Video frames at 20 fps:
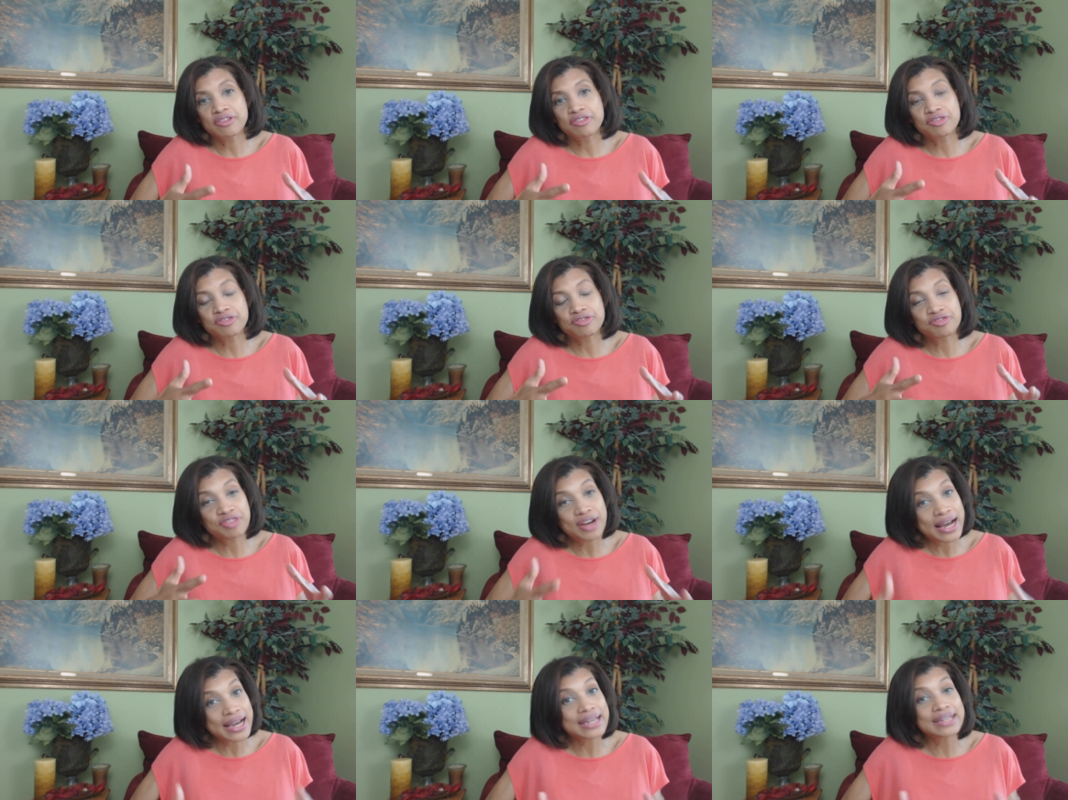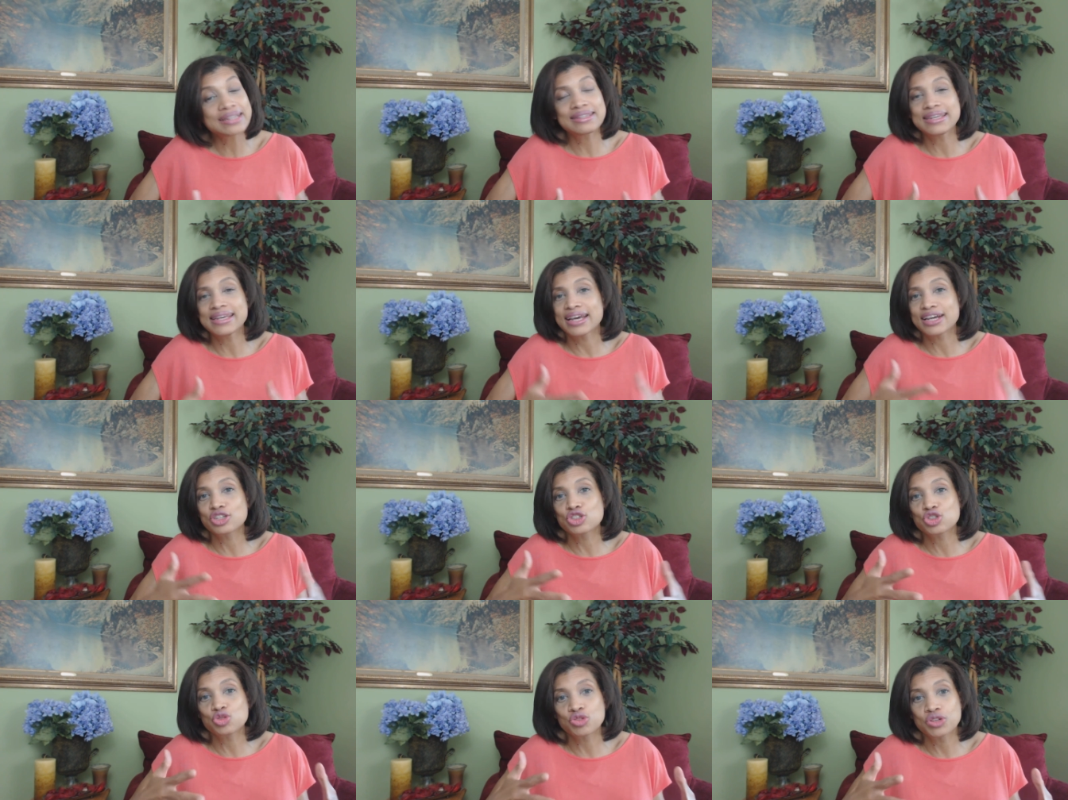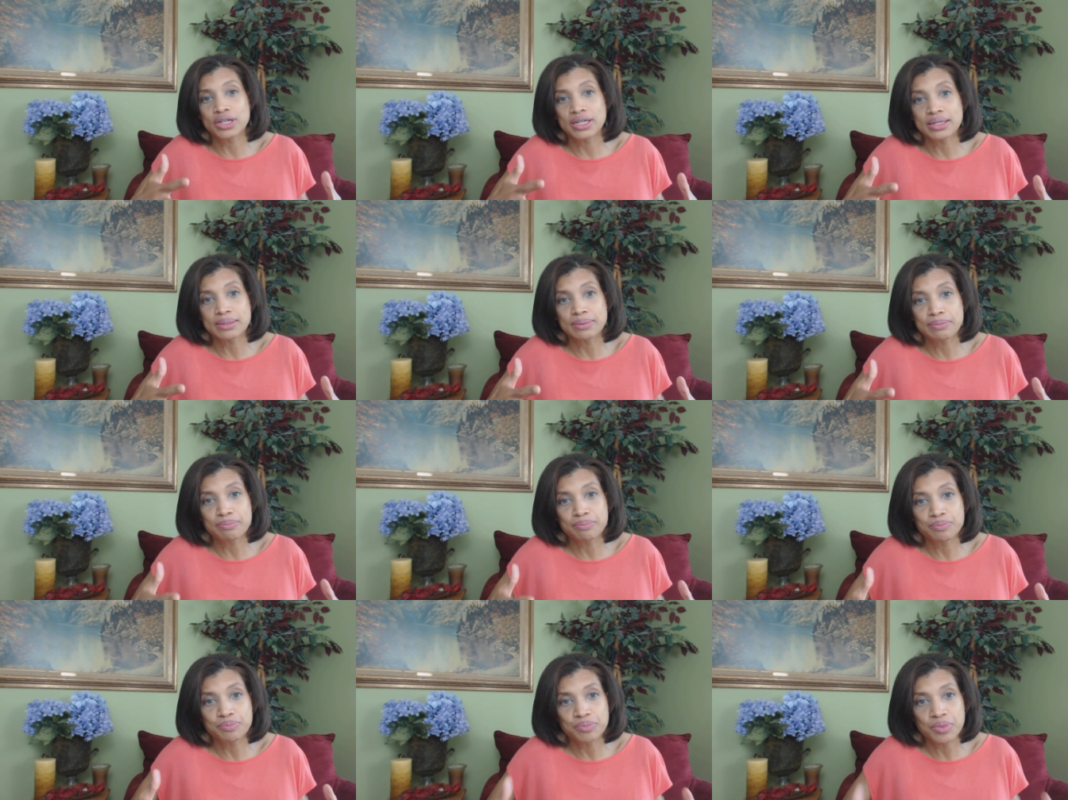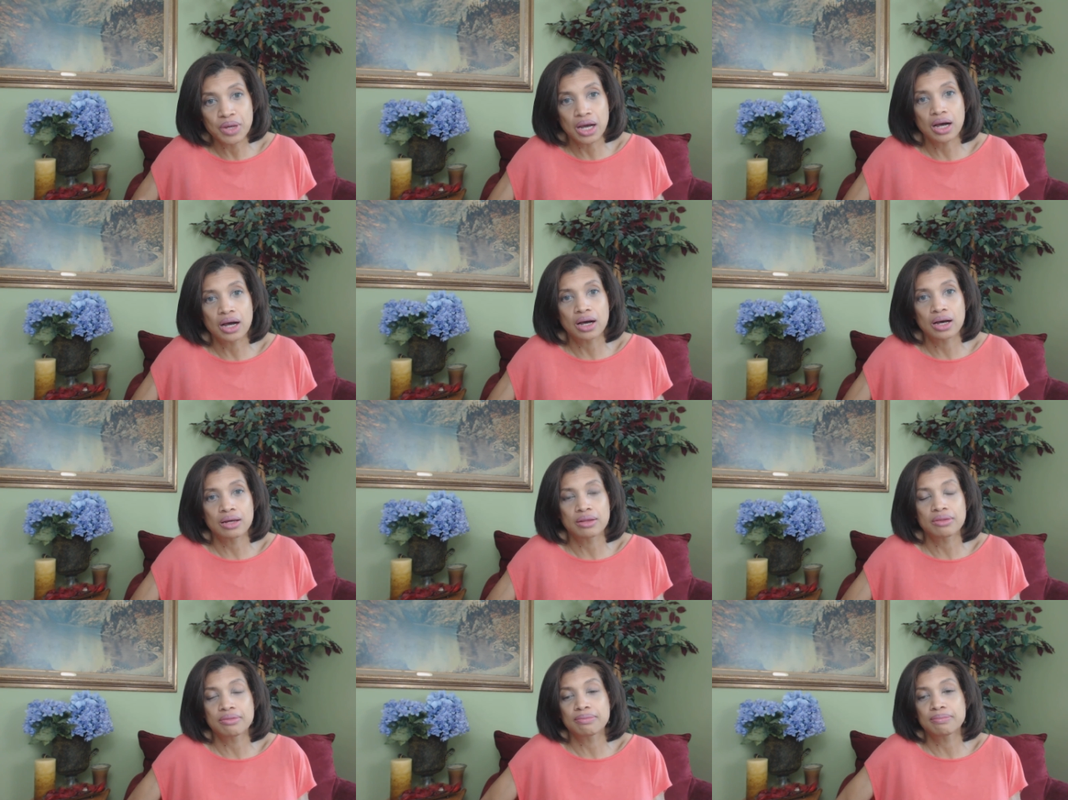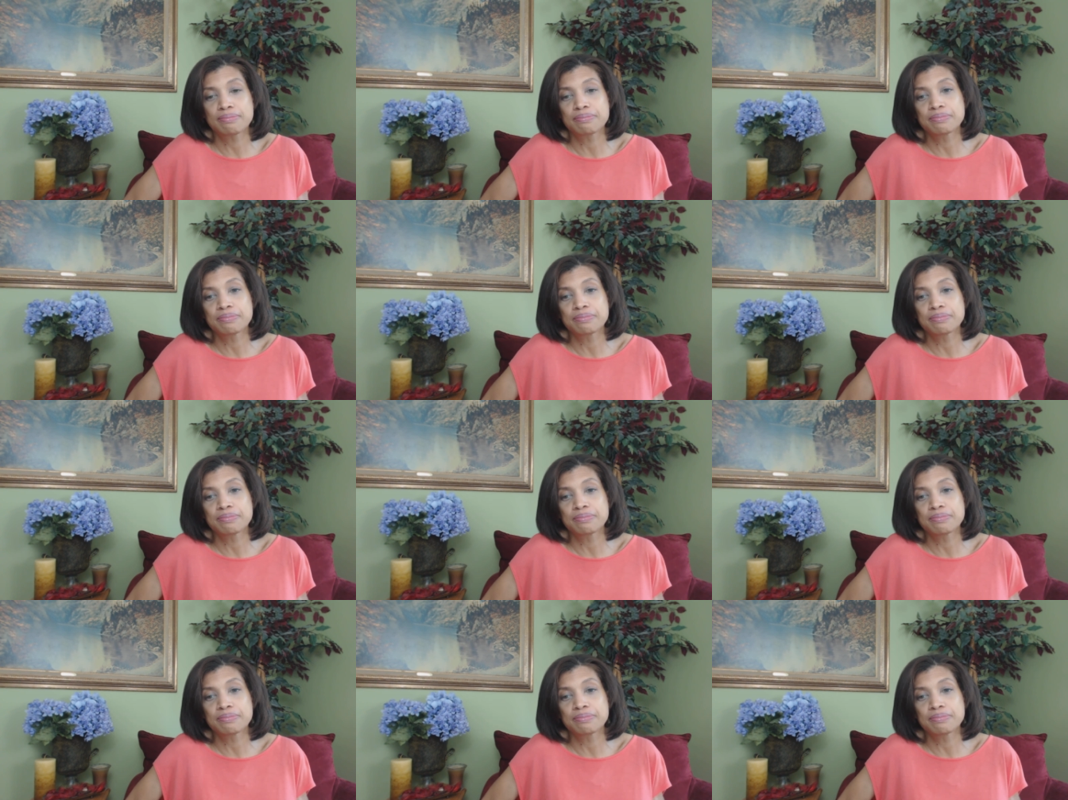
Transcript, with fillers: fight, the extra uh,